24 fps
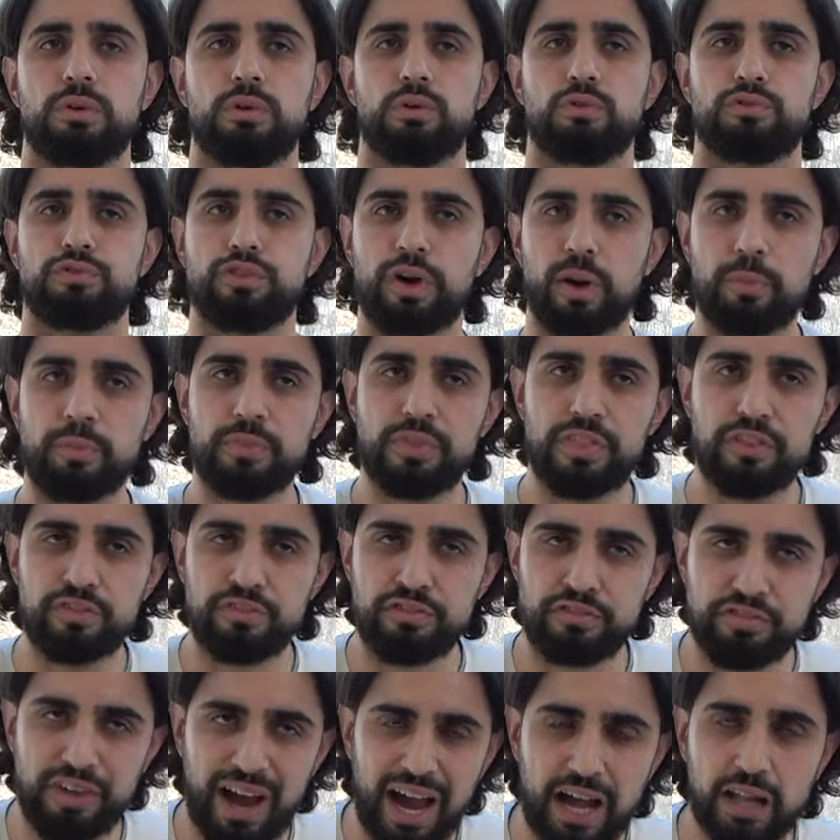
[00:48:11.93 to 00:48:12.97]
from the
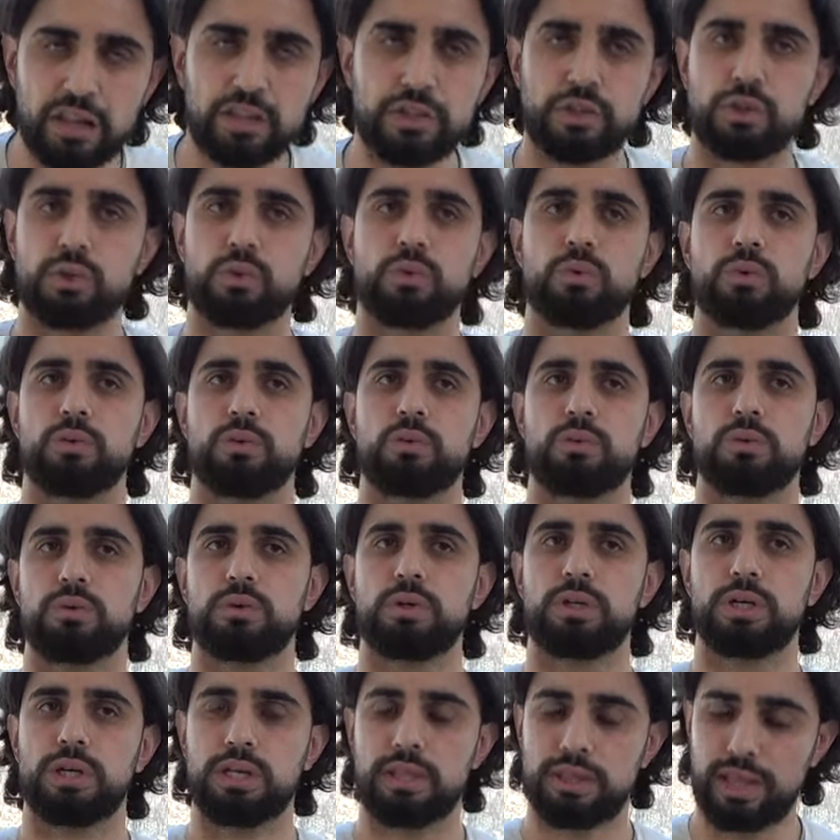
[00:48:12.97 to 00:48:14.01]
value
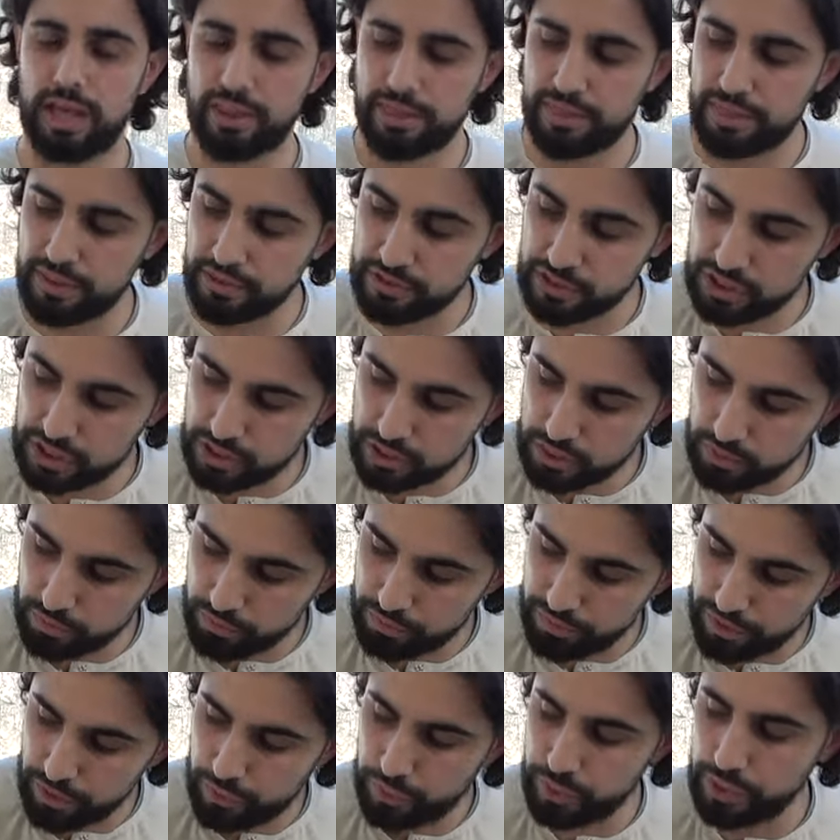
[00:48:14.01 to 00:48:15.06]
that this
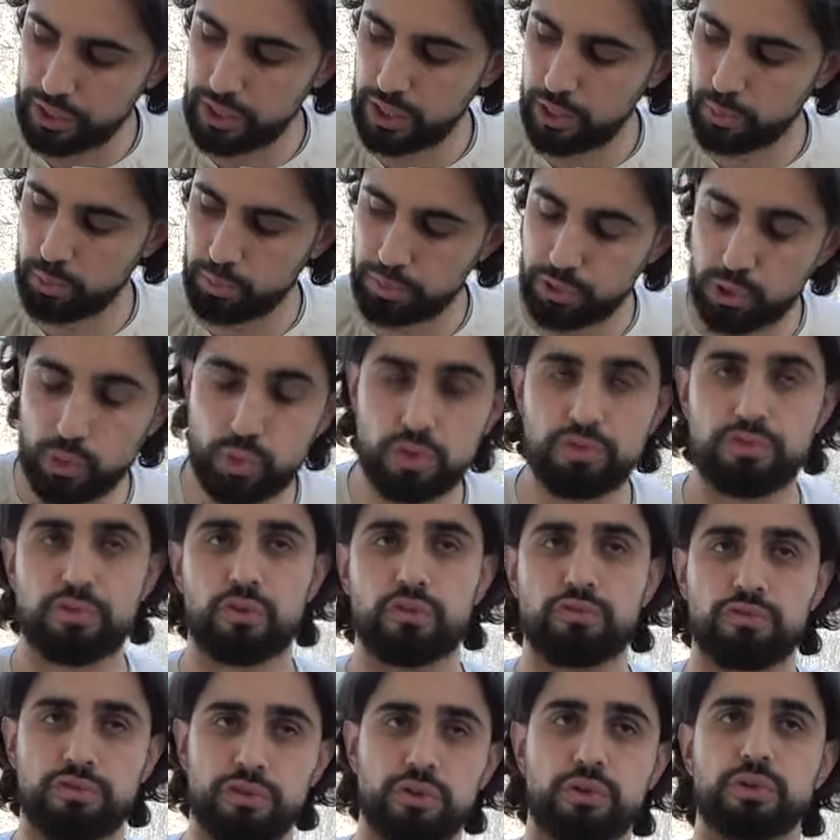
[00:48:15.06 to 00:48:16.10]
very
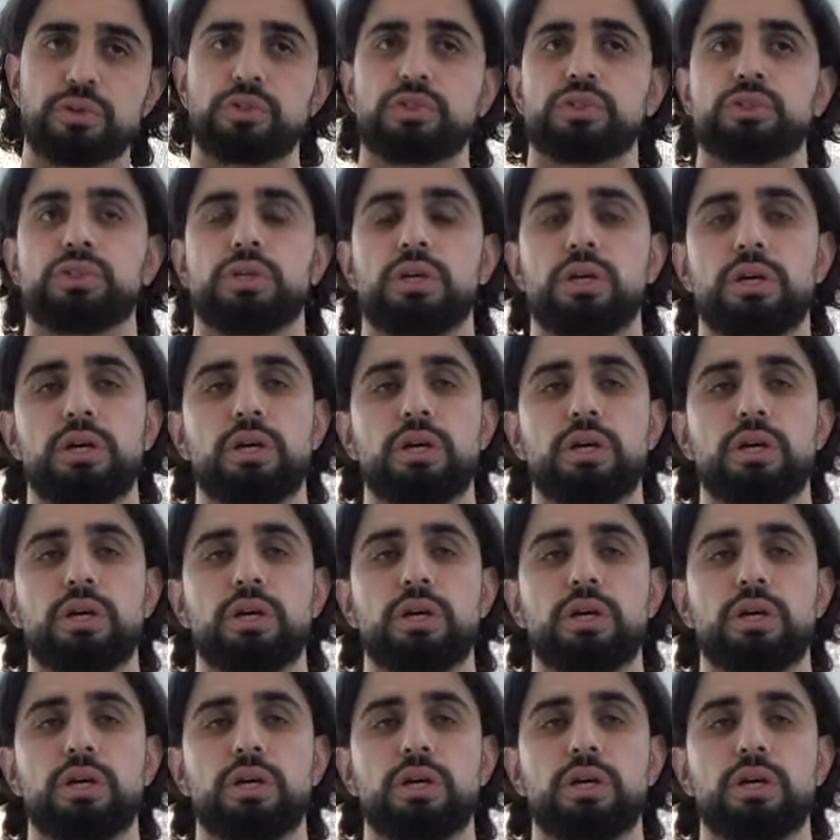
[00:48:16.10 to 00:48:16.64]
beautiful verse